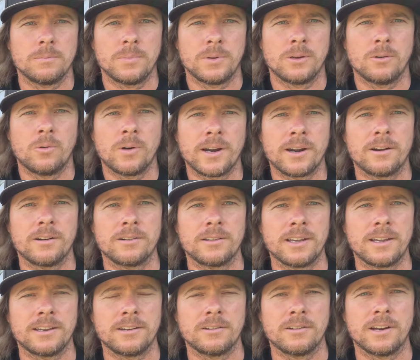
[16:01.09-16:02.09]
be aware
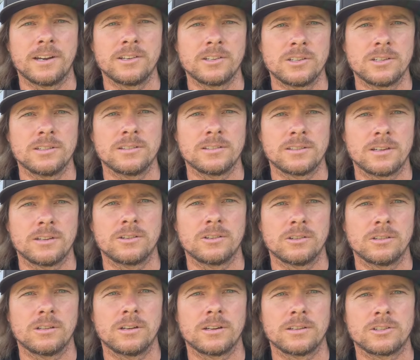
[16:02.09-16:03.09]
that your engine's under
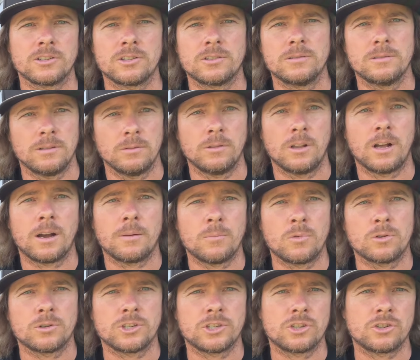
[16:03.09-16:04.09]
a lot
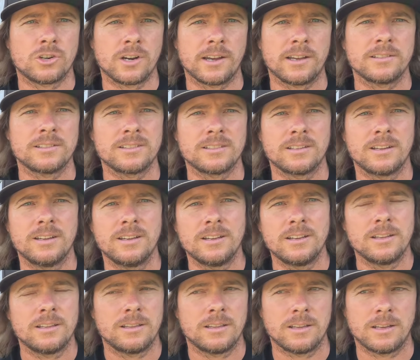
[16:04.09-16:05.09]
more stress
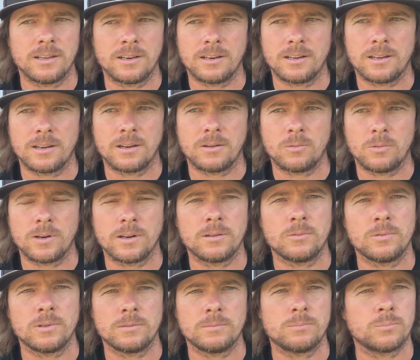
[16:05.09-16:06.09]
than what it
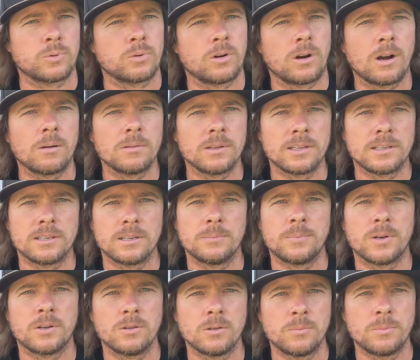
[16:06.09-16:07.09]
would probably
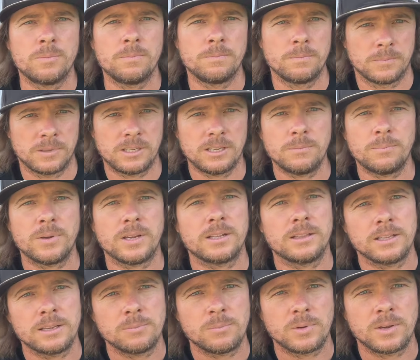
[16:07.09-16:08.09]

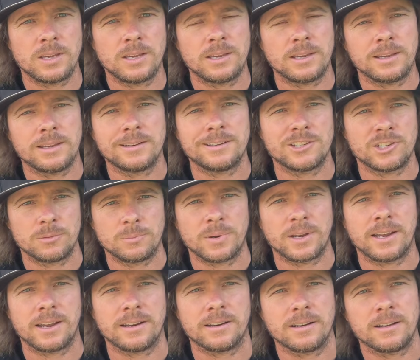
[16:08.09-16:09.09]
typically be in
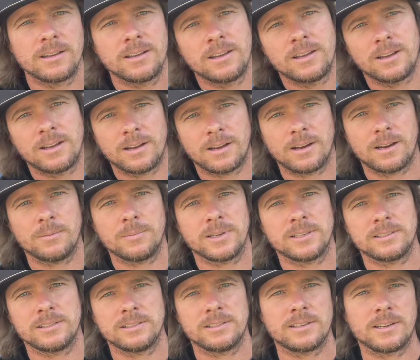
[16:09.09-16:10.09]
Japan,
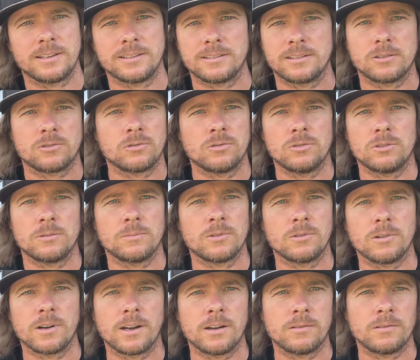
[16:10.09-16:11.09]
as these guys cruise them
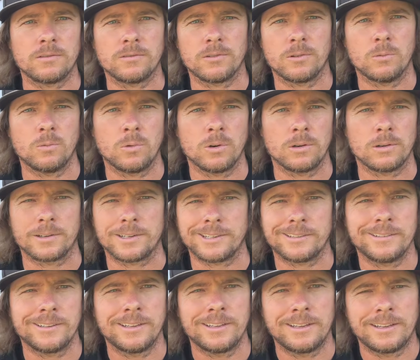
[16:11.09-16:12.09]
around for work,
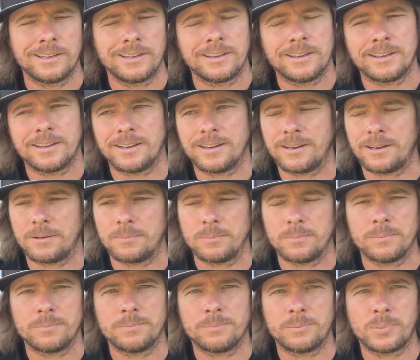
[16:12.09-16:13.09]

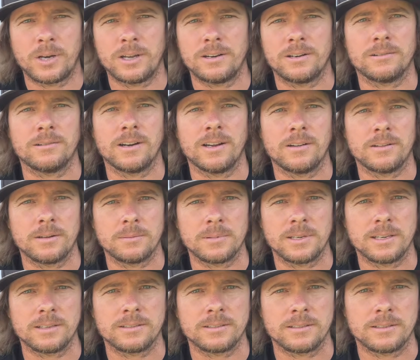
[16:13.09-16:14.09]
putting around, I'm
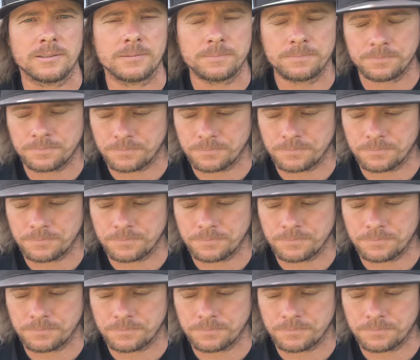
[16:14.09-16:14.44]
guessing.